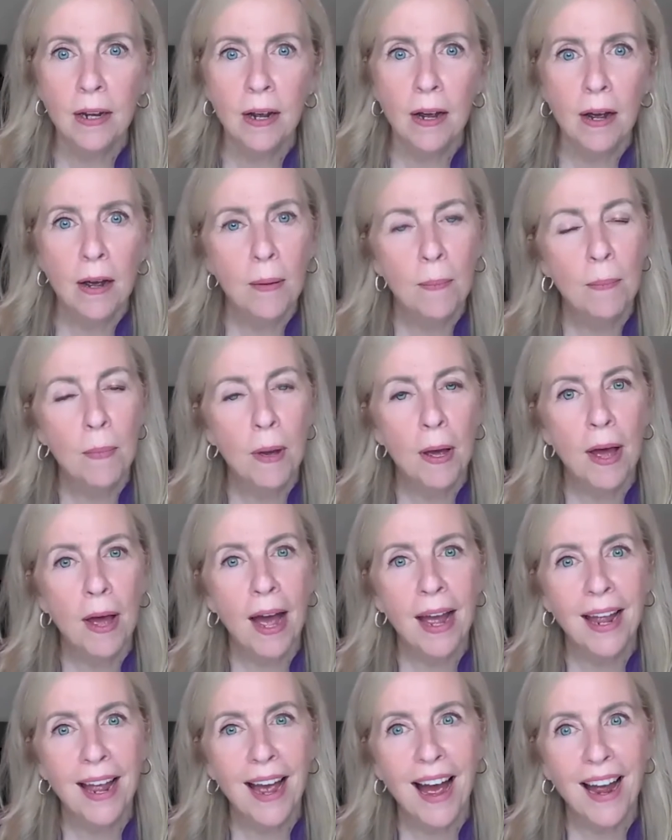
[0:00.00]

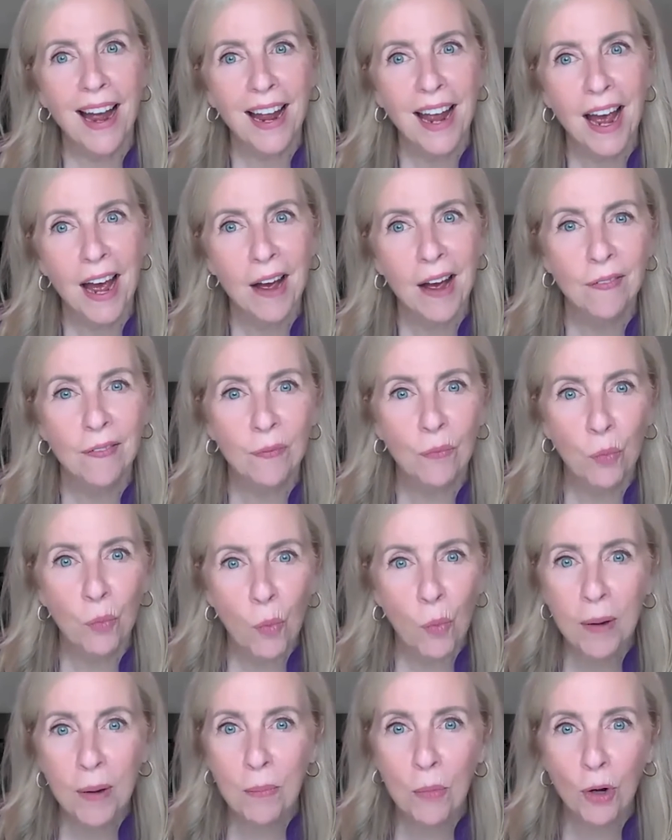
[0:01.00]
I have
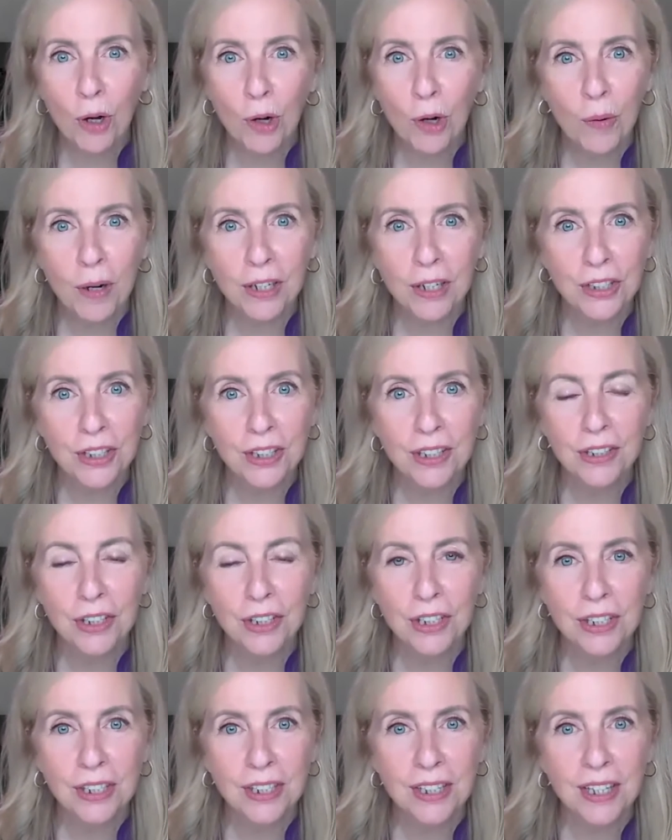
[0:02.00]
one more question,
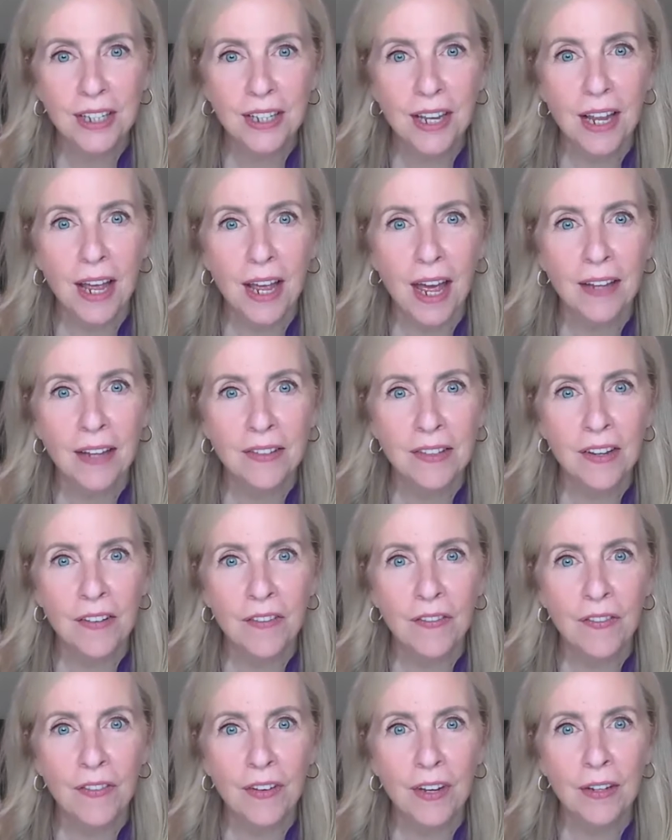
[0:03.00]
just as
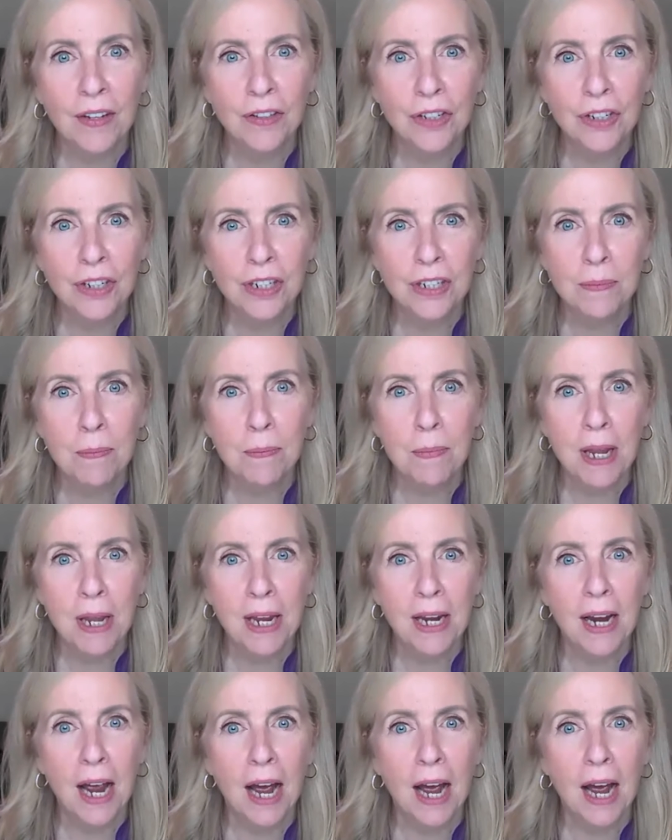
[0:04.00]
if it's just me.